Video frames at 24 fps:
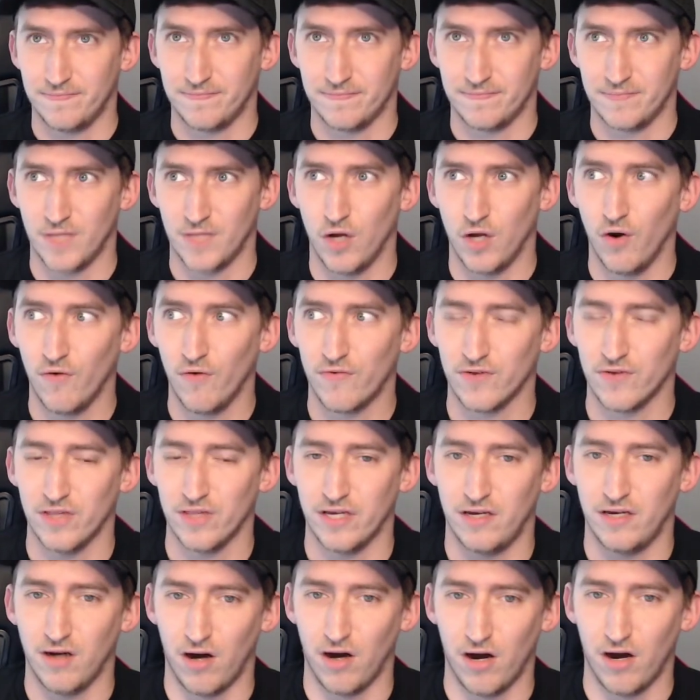overly
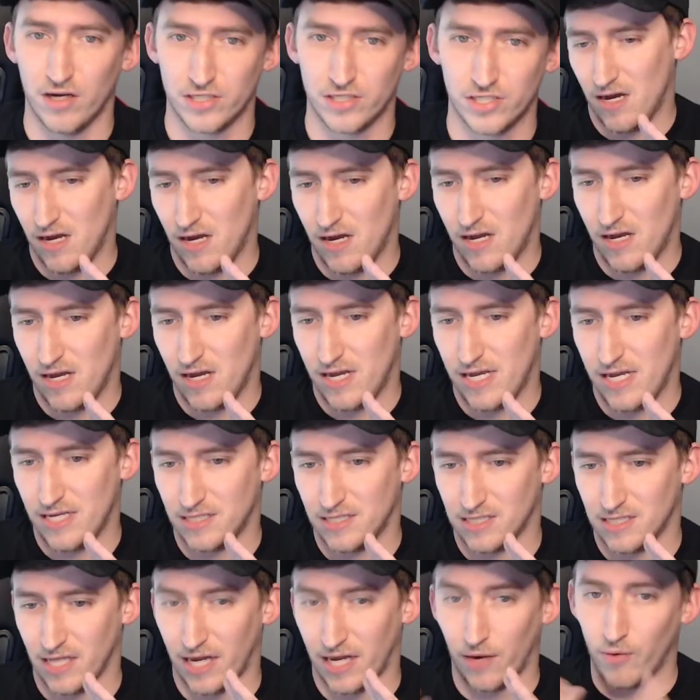cautious. He's
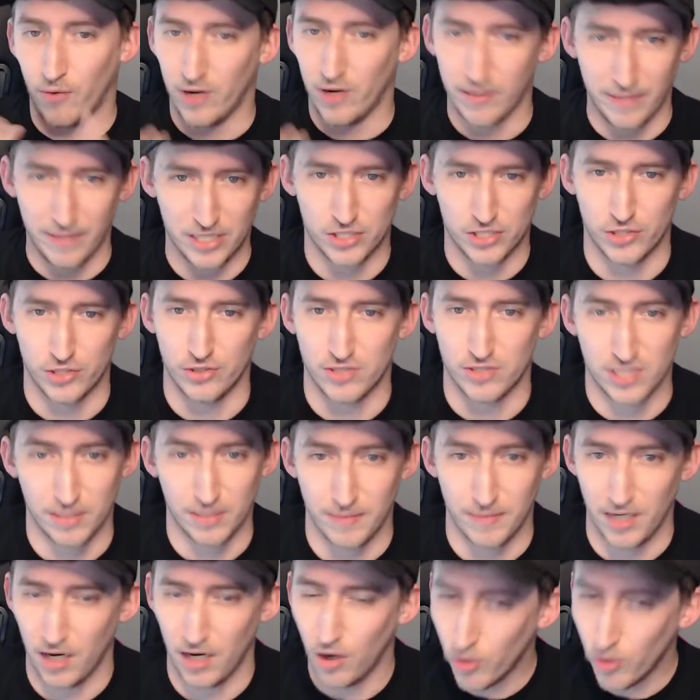like, I want to make sure you see
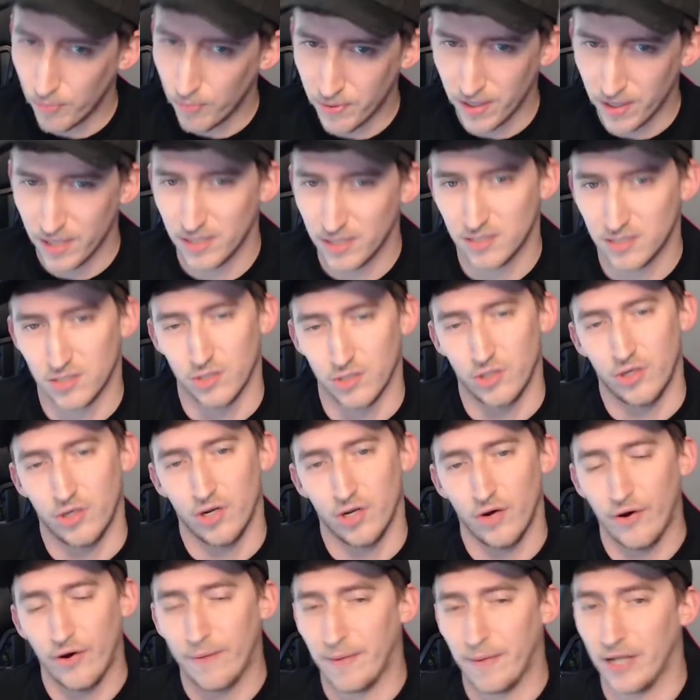me open it so you
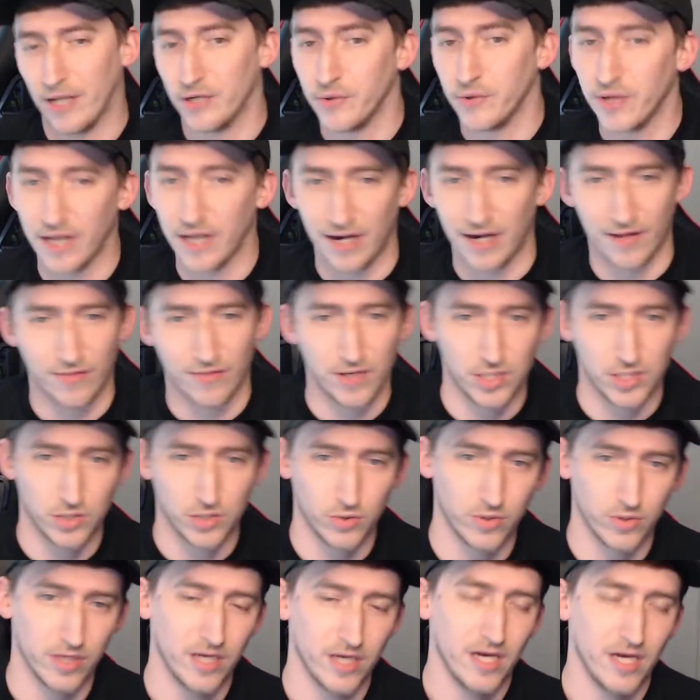know I'm not doing anything
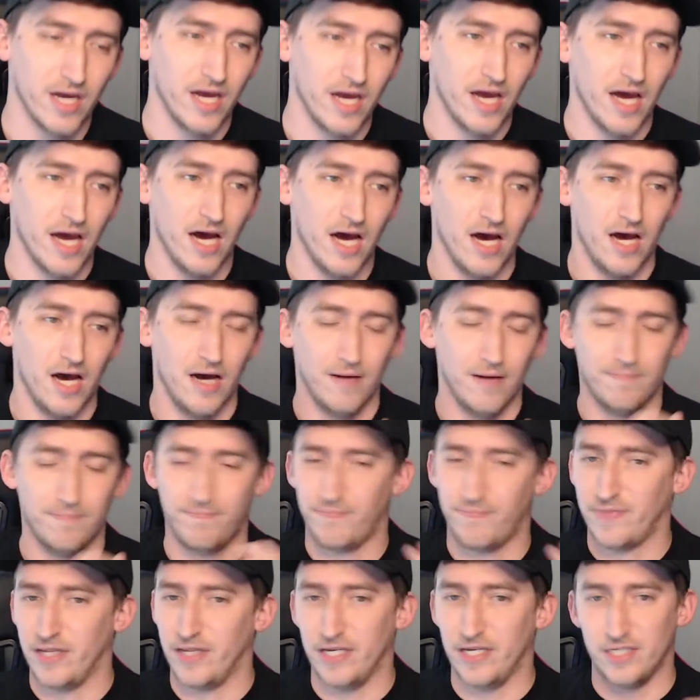to it. Uh,
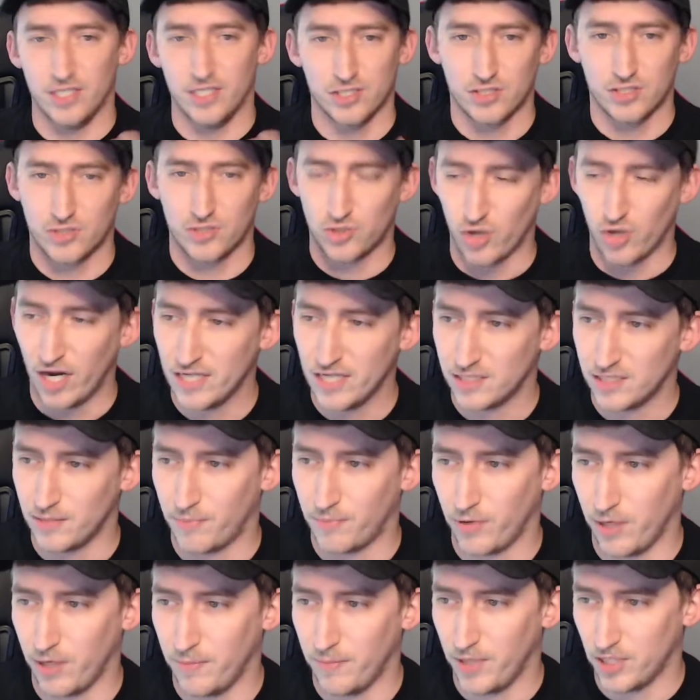and just tries to
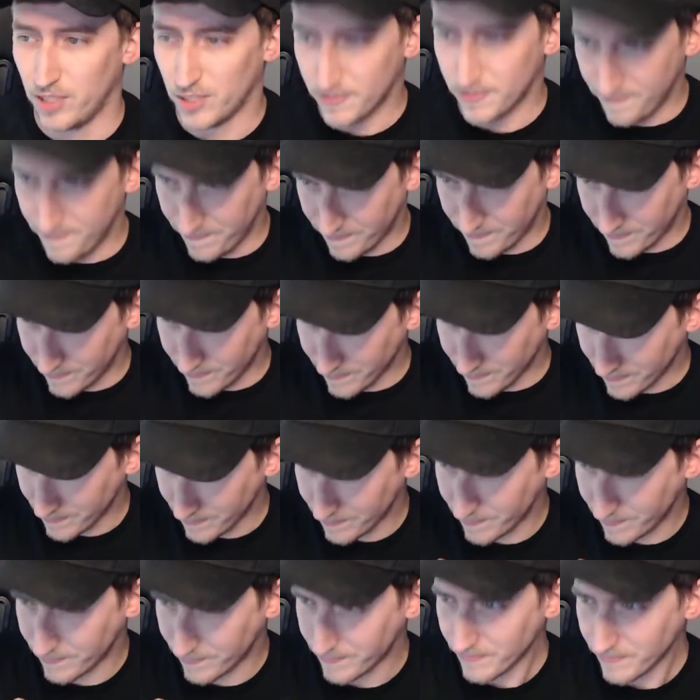pretty much
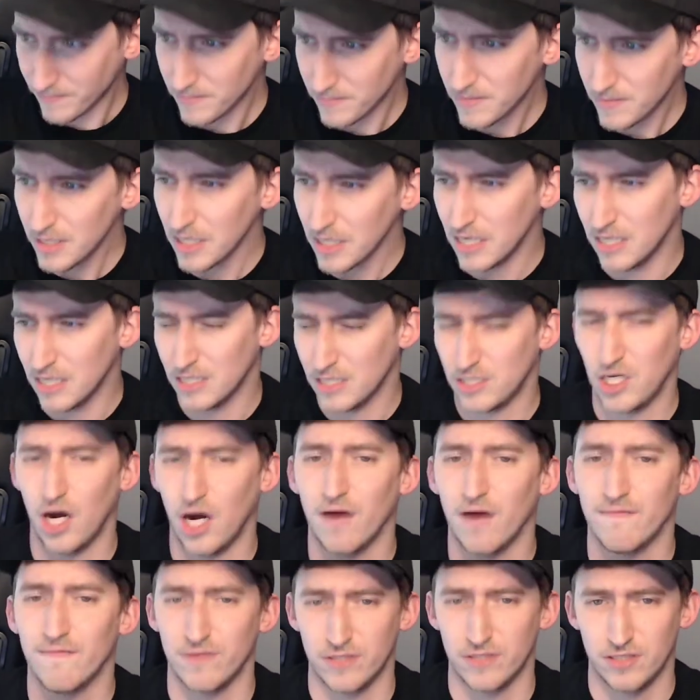
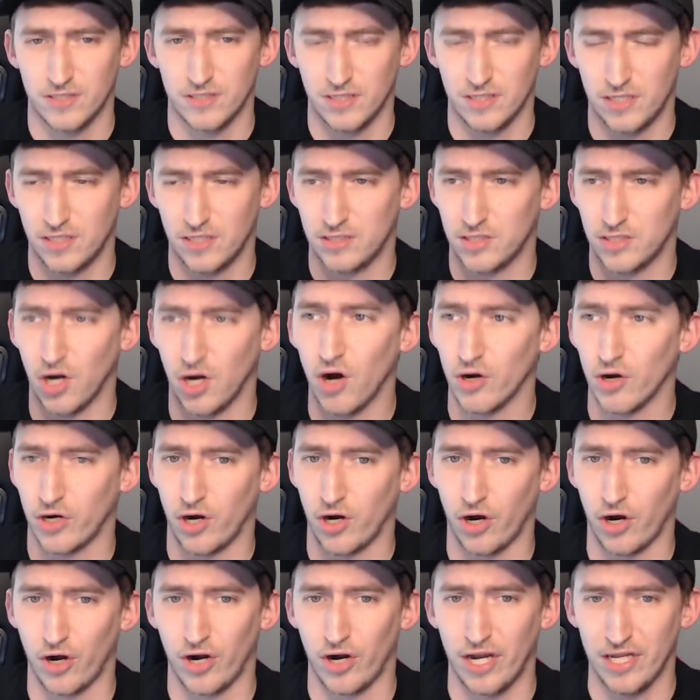converse, talk
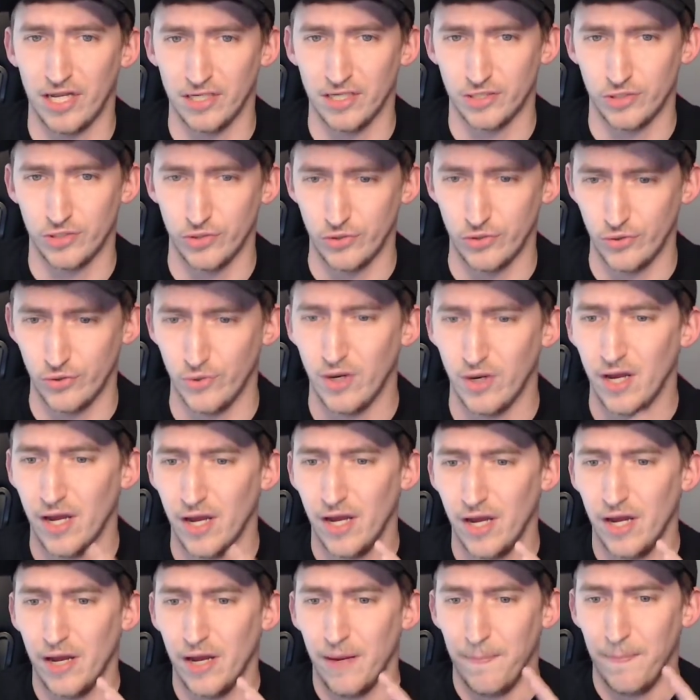her into
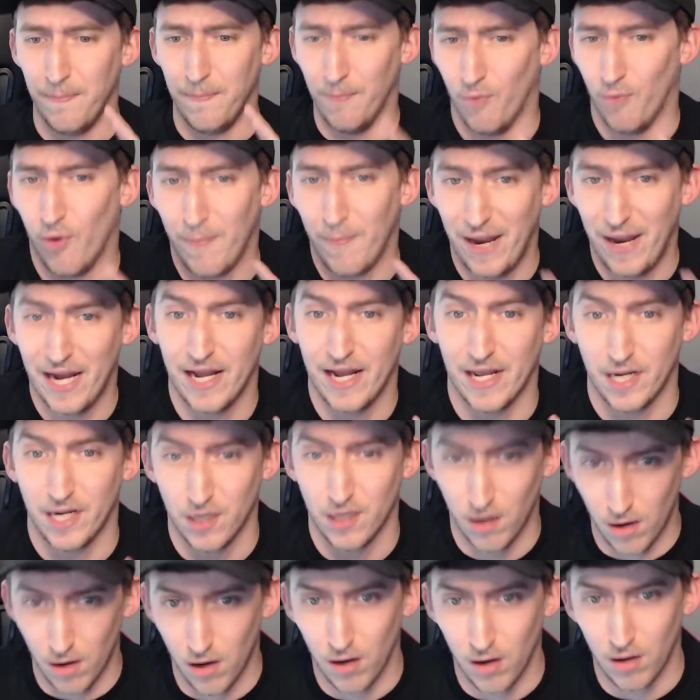remaining
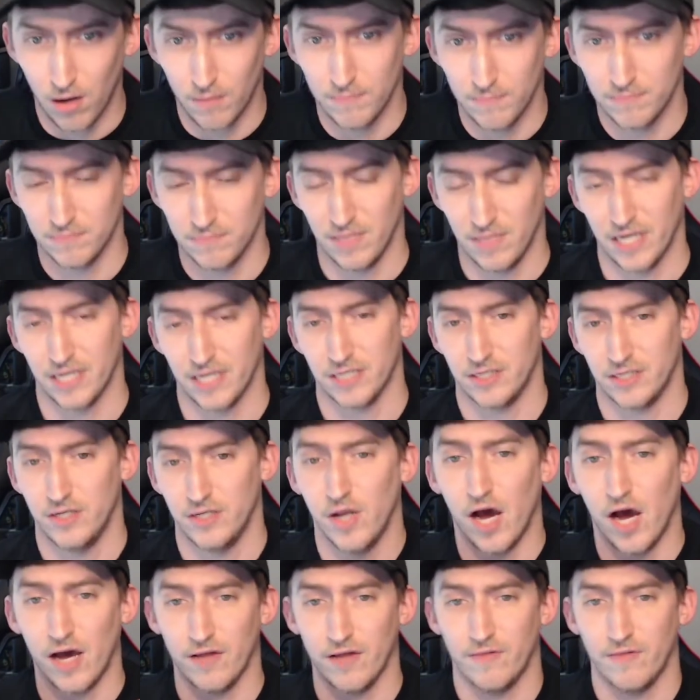calm, like
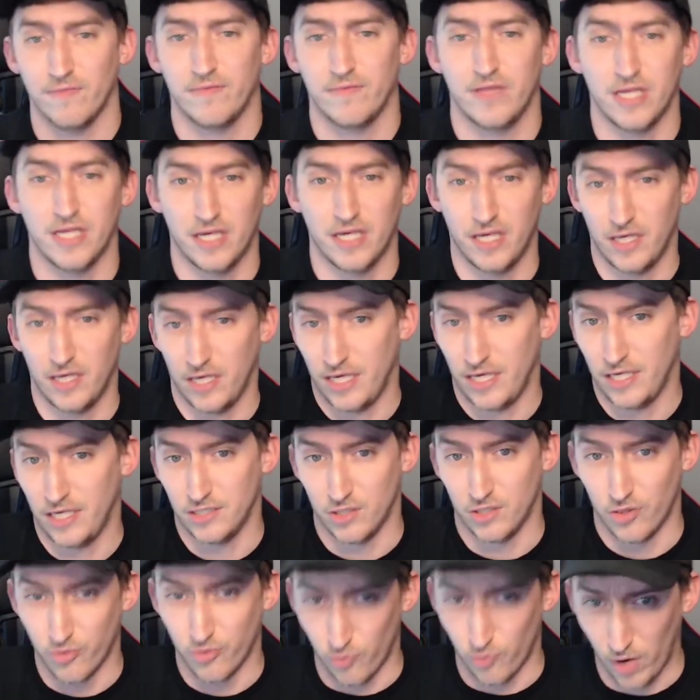not thinking he's a
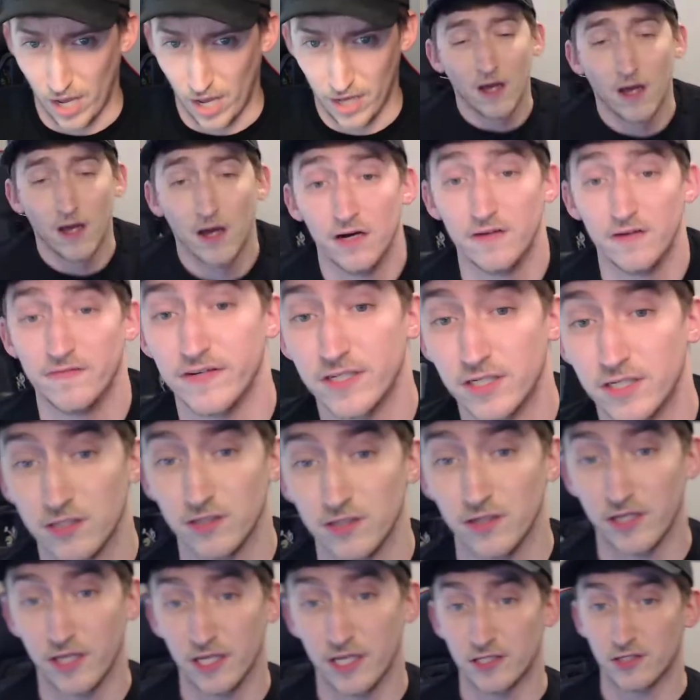threat.
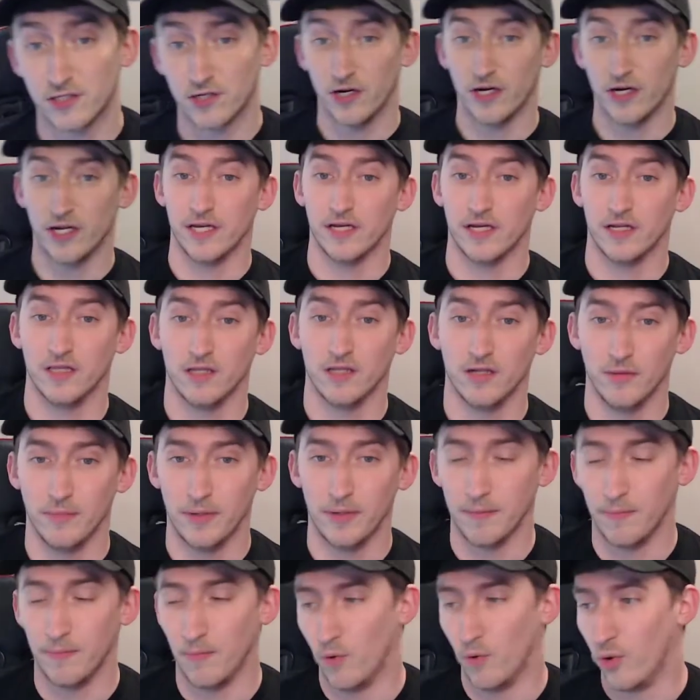Eventually, they start to get a little
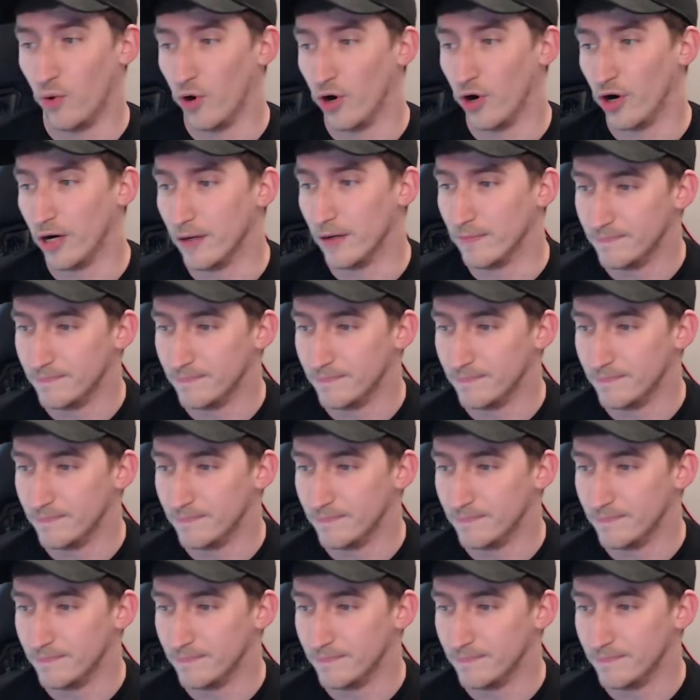bit more